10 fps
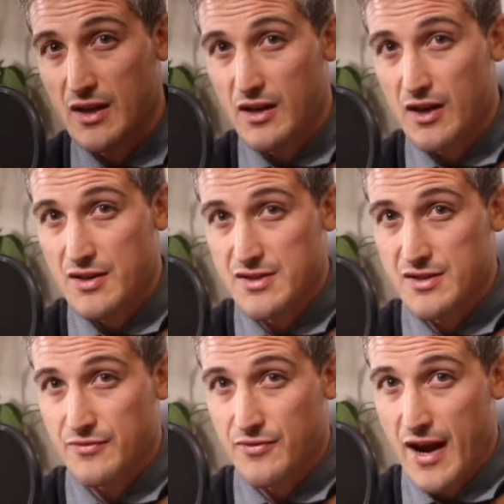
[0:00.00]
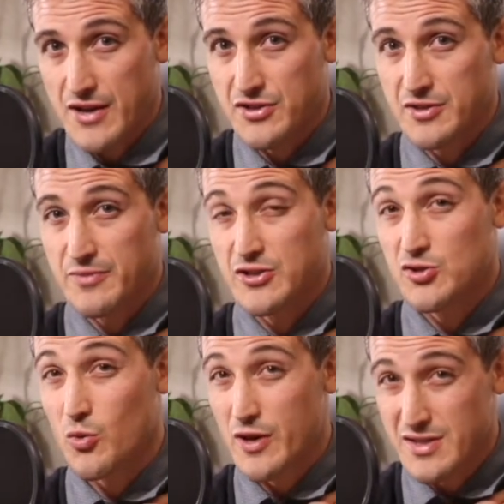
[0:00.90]
causes the fracture to be
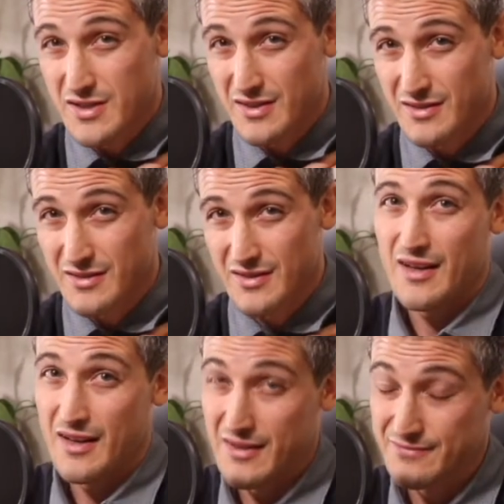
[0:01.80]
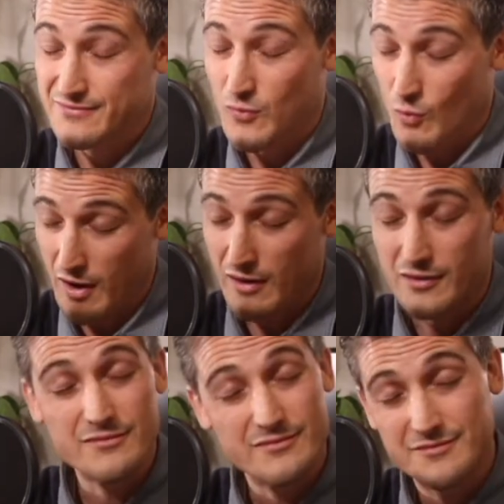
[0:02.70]
twisted, and, well,
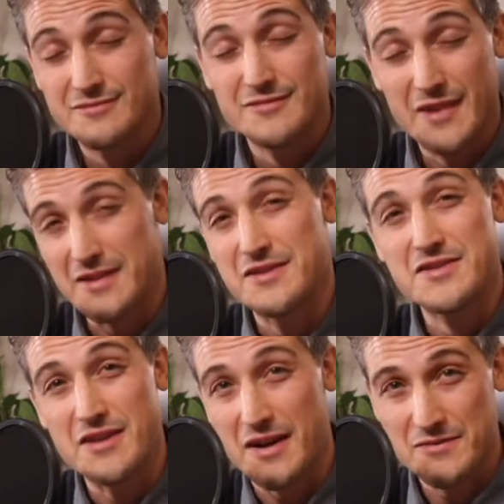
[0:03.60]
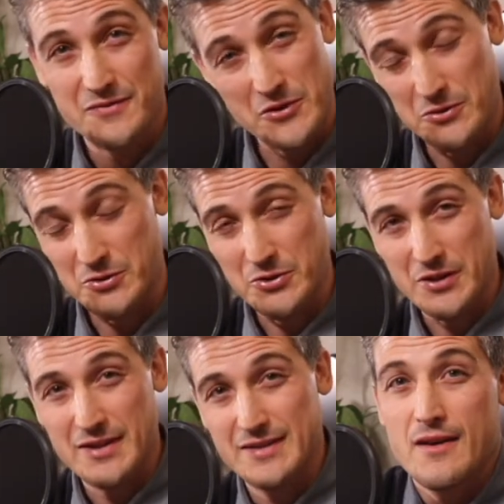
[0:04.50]
that does not feel
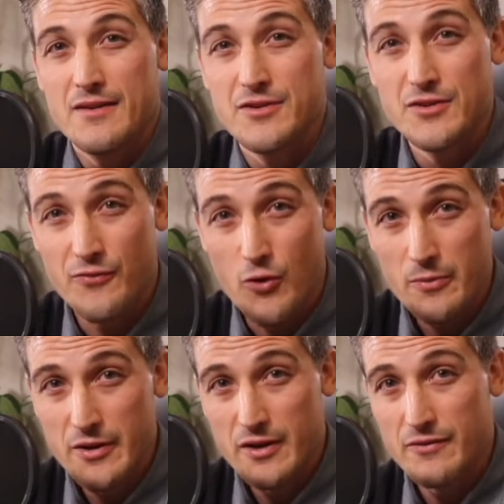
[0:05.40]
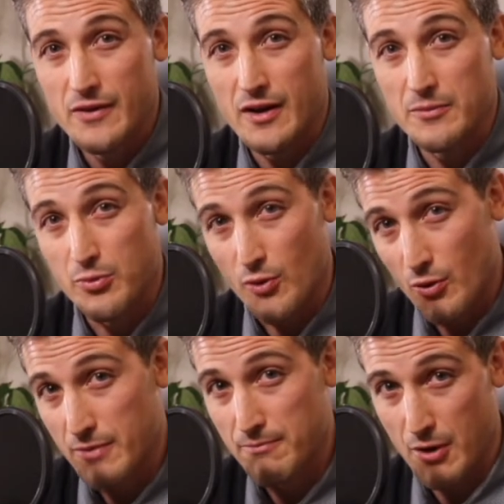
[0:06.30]
good. The deformity of a
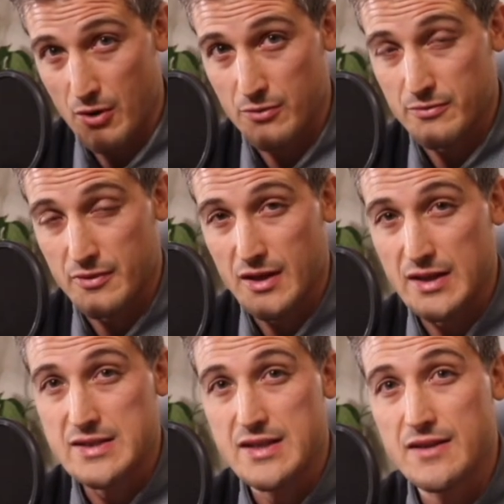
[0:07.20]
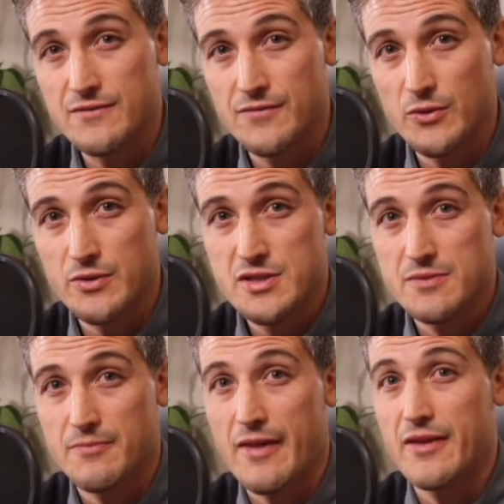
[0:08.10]
broken bone is influenced
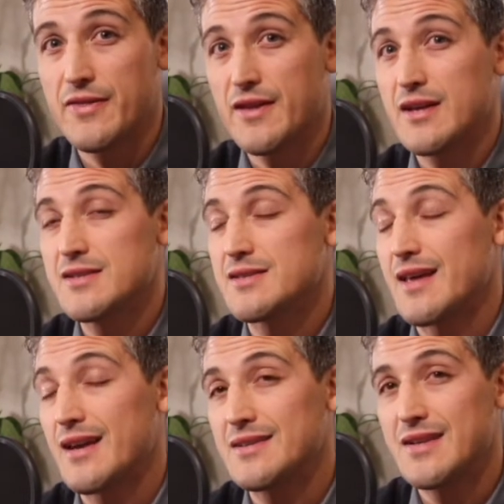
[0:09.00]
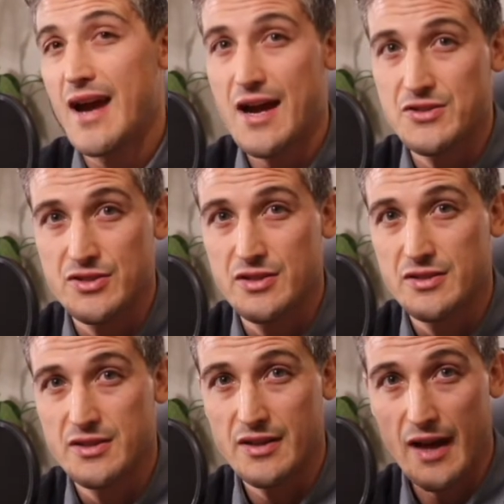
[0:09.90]
by the things that attach
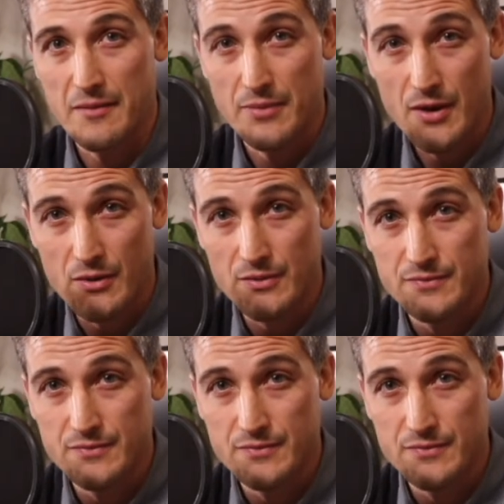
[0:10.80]
to that bone.